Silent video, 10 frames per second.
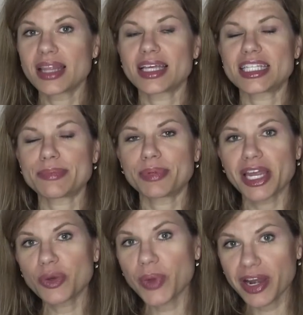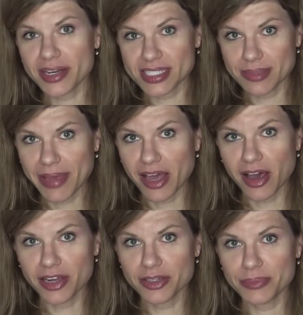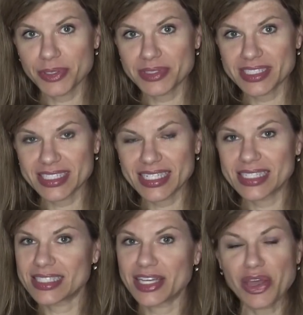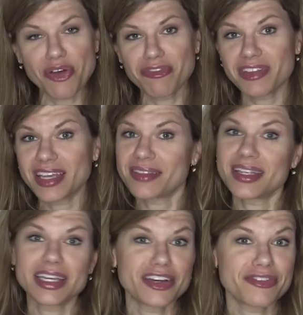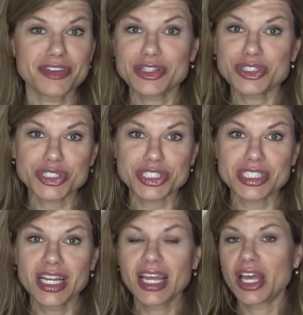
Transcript: Let's spread awareness about autoimmune disease, and hopefully, in the near future,